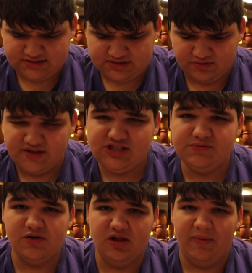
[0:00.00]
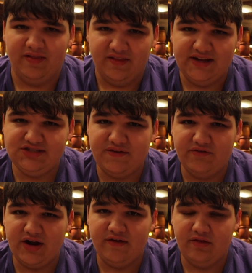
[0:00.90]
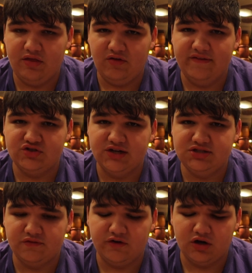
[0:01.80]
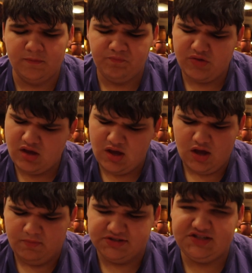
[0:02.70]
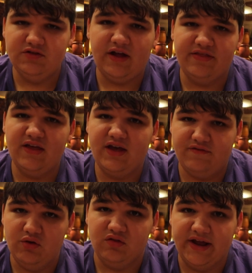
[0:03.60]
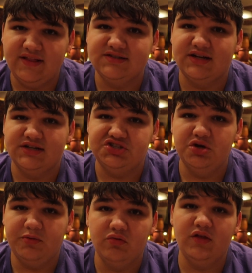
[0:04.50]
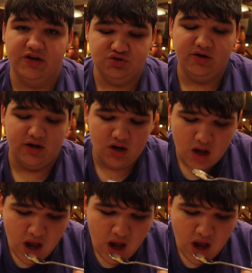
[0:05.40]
So this is probably my least favorite out of the 3 I've tried so far. But still, I think if you like this kind of soup, you really enjoy it.